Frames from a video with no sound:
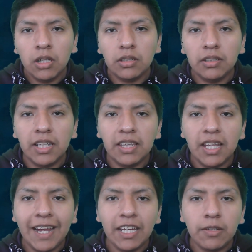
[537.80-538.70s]
The
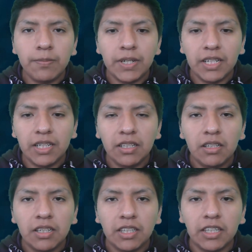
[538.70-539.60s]
nightmare
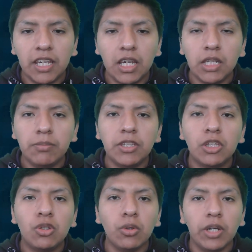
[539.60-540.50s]
came
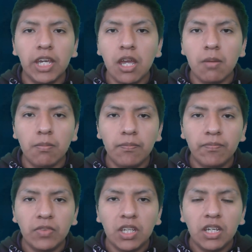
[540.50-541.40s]
to him.
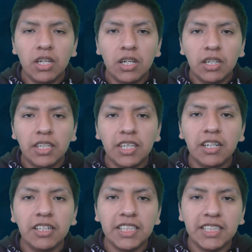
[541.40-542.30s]
He
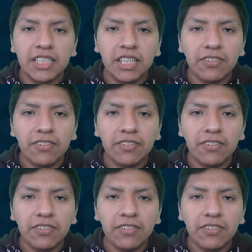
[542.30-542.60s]
received